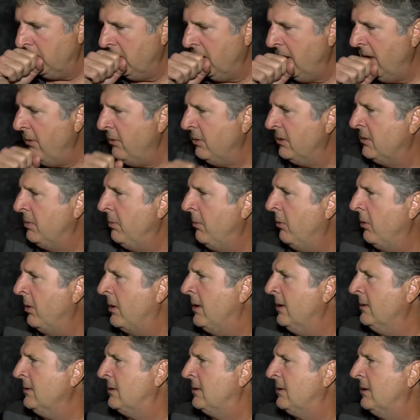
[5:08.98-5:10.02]
he was more
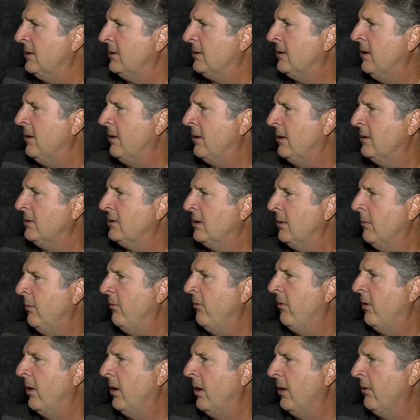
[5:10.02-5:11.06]
consistent than some
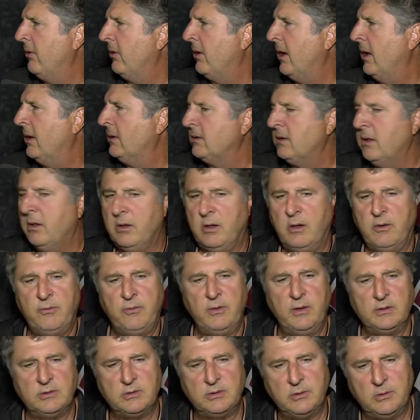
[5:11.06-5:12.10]
of our other guys on
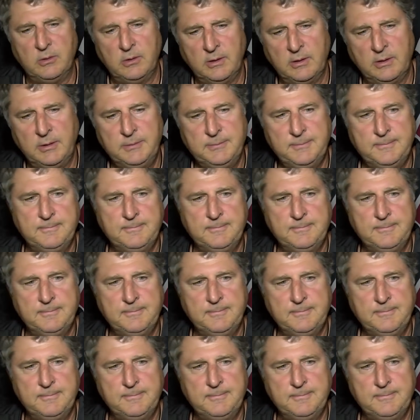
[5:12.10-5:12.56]
offense early.